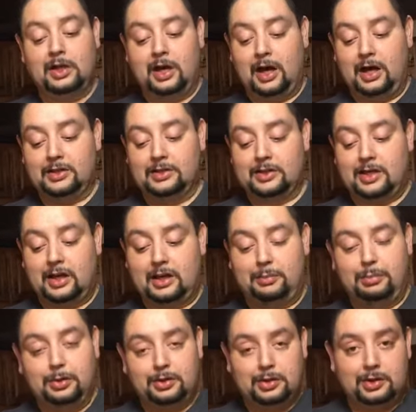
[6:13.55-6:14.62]
I just kind of
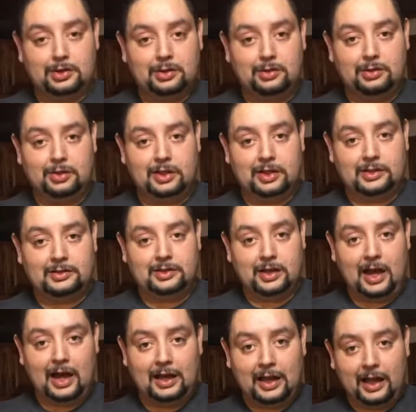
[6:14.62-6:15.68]
put the two things that
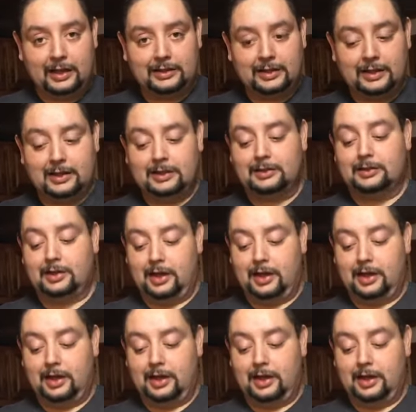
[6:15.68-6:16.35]
I like together,